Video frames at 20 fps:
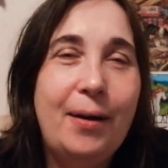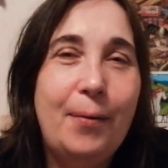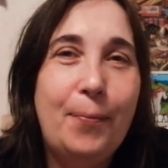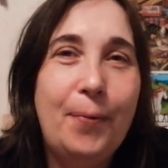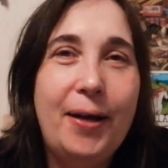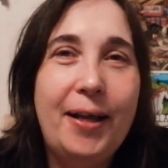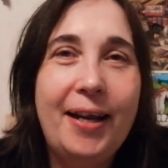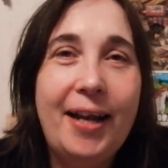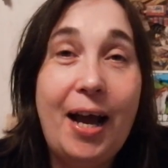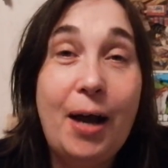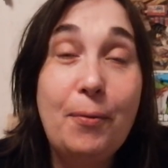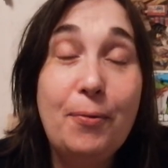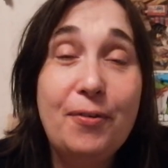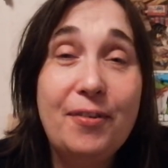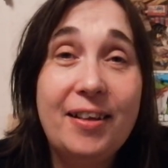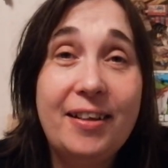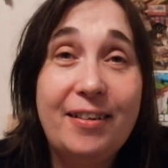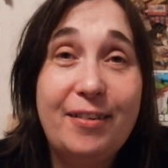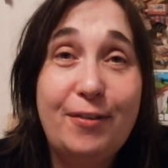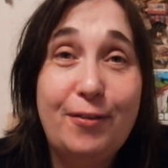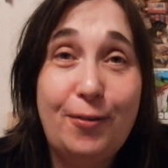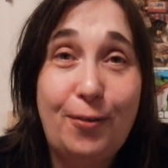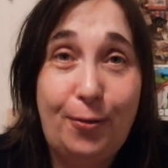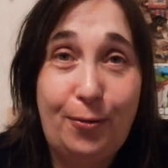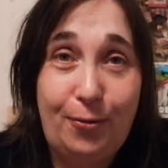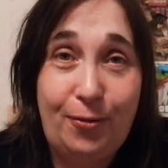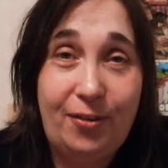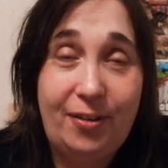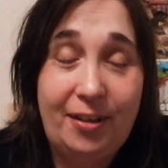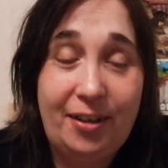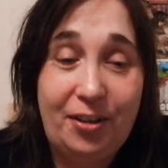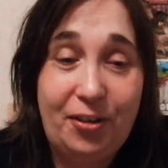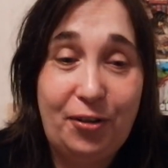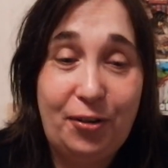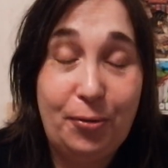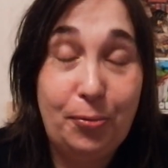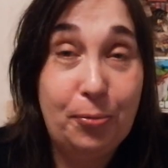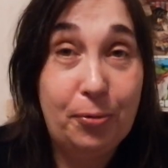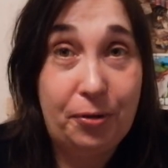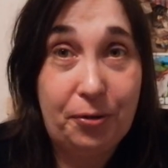When I was at the Soul
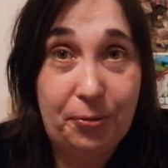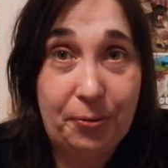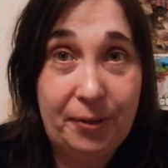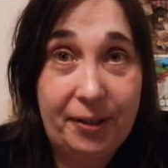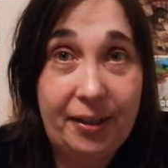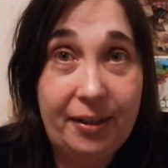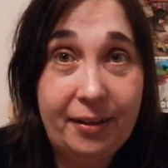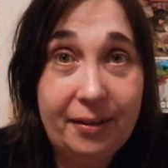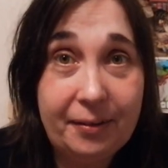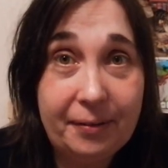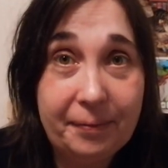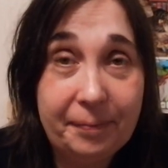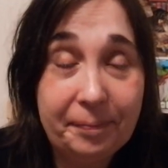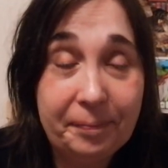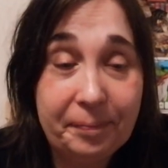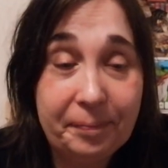Stitch retreat,